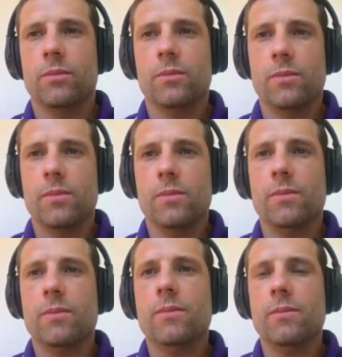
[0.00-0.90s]

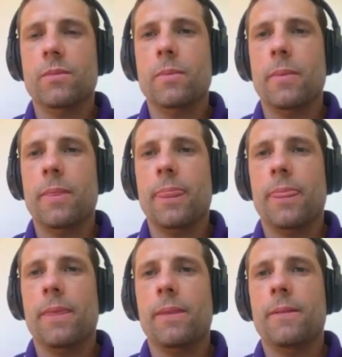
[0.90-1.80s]

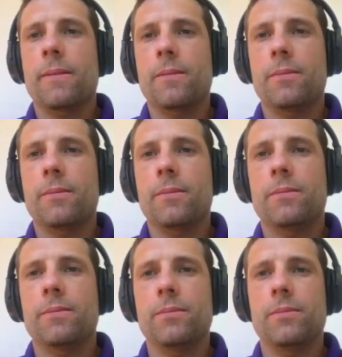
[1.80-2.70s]

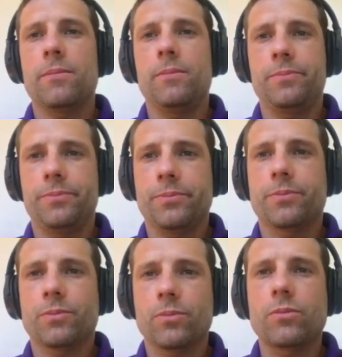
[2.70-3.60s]

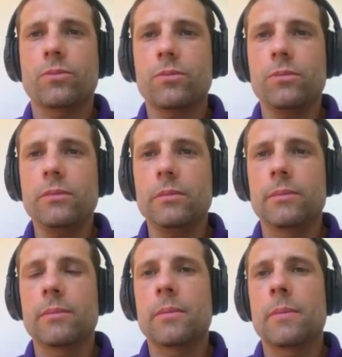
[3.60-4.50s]

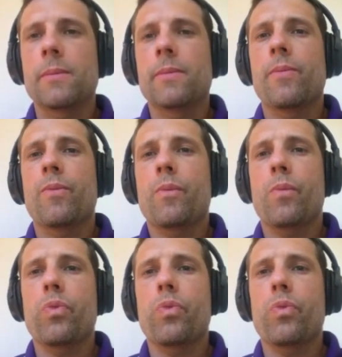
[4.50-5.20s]
(silent)